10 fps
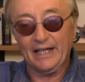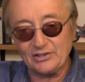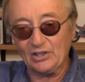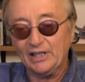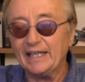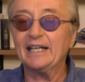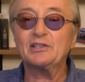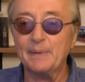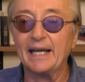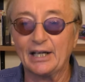that isn't leaking,
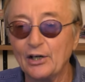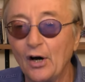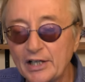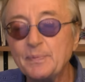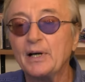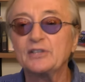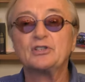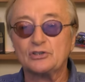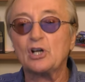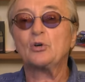it's making a noise because
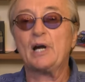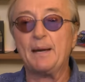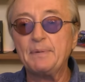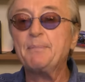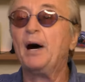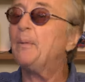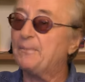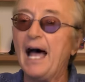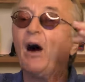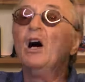it's a crappy pump.
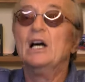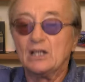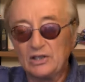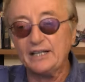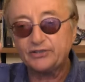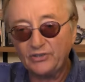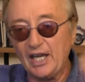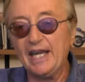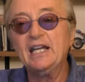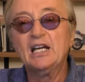Now, let's
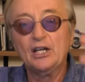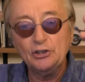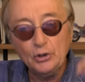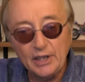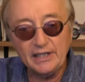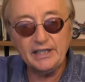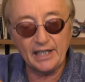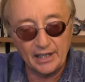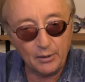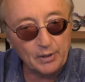say you didn't
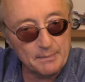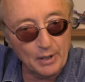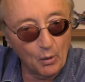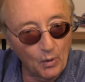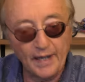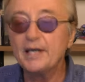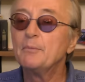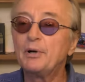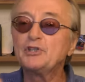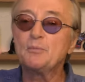get a rebuilt one,
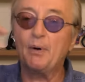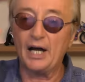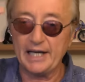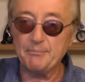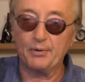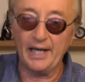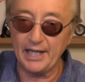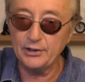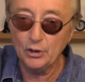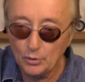but you bought a
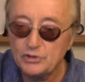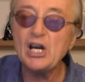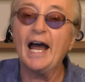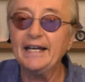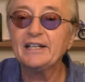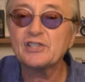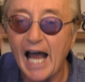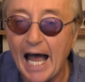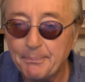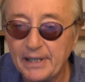brand new Chinese
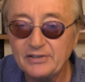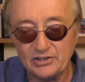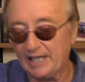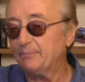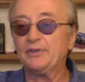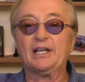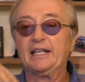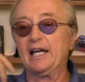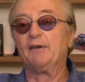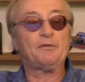copy. Same thing.
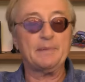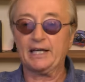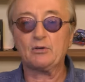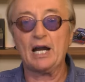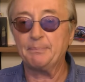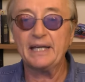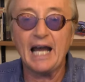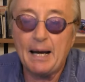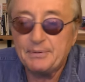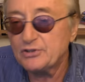They often make crappy
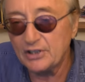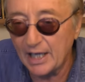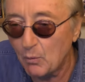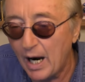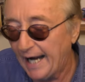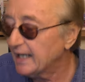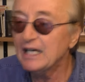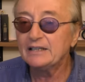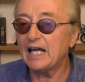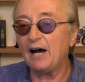copies and they whine.
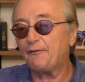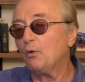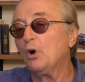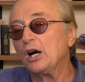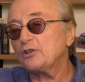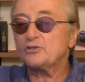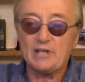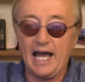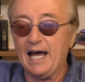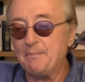Now, if it works,
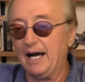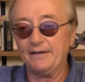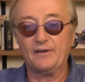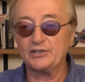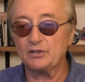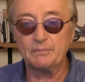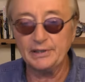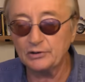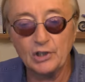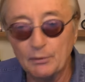ah, my advice would
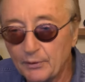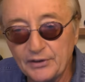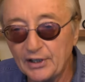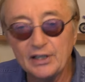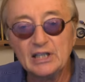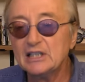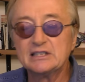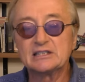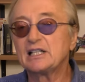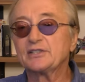be live with to,
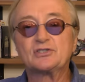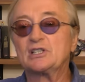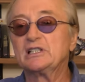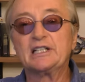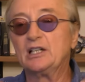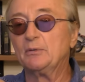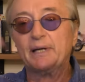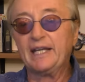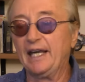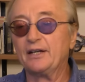unless uh, you know a
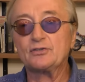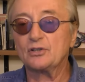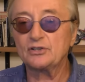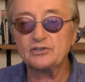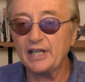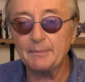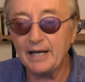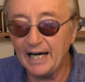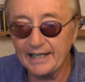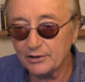mechanic's going to stand
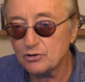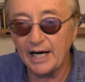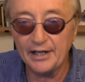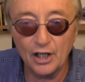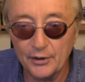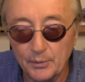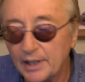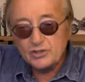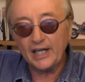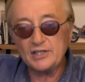behind it and try another
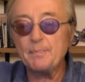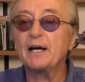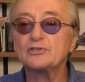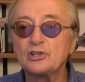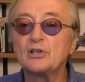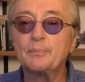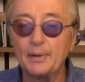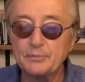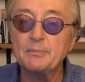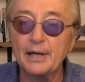one. Change a power steering
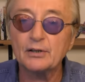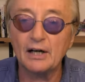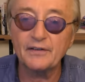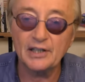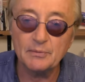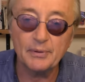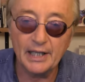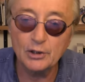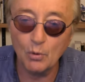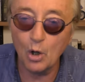pump, you're better off getting a
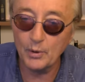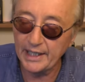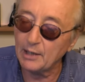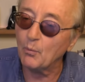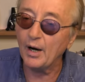brand new OEM